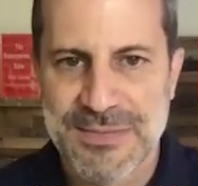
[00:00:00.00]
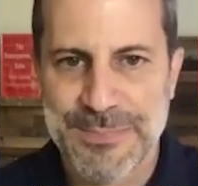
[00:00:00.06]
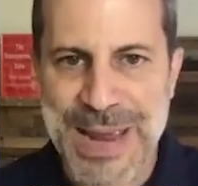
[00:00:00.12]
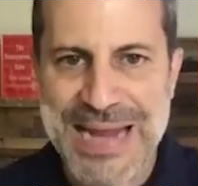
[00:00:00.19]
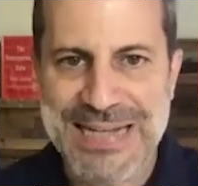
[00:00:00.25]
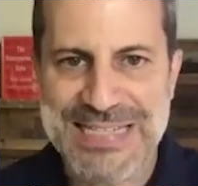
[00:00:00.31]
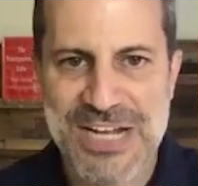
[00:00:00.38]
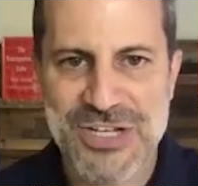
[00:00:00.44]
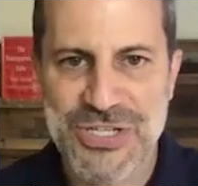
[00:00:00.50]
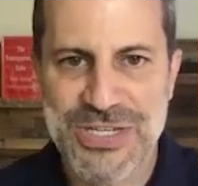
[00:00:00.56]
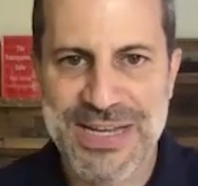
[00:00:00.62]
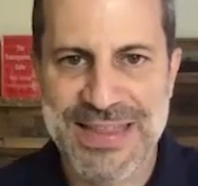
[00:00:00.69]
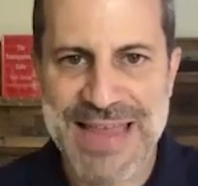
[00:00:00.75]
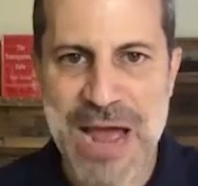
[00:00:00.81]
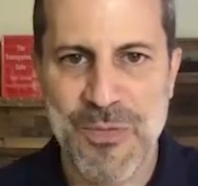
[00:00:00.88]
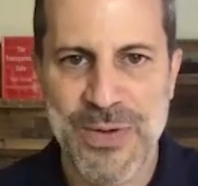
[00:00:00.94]
pay attention
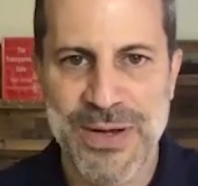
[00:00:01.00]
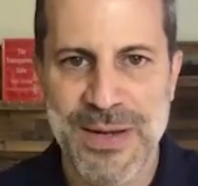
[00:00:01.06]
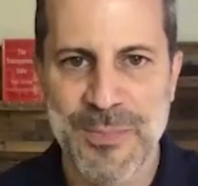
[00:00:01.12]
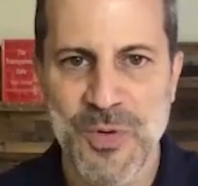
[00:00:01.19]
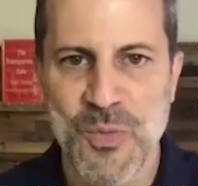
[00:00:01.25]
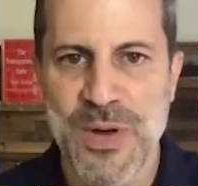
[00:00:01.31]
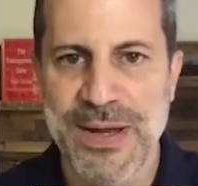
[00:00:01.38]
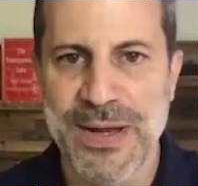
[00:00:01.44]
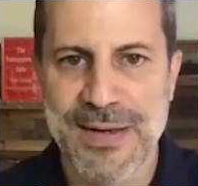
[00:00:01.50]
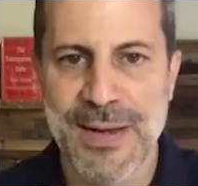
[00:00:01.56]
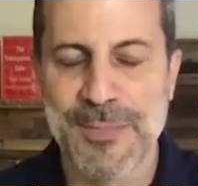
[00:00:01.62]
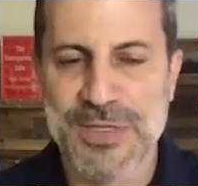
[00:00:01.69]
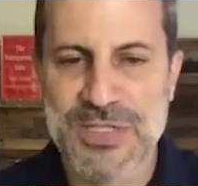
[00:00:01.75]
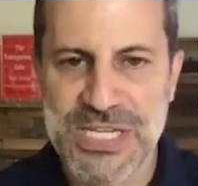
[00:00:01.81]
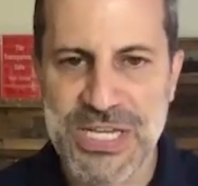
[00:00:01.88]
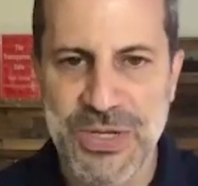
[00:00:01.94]
to that one number one
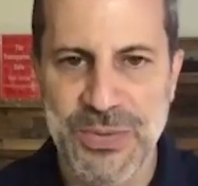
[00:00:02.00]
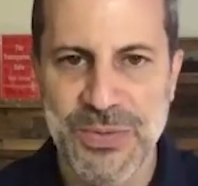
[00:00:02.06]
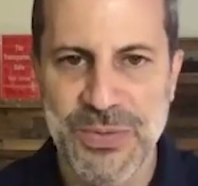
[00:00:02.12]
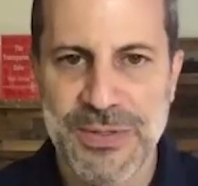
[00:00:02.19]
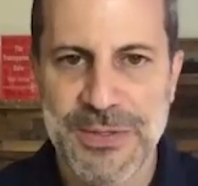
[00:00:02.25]
number two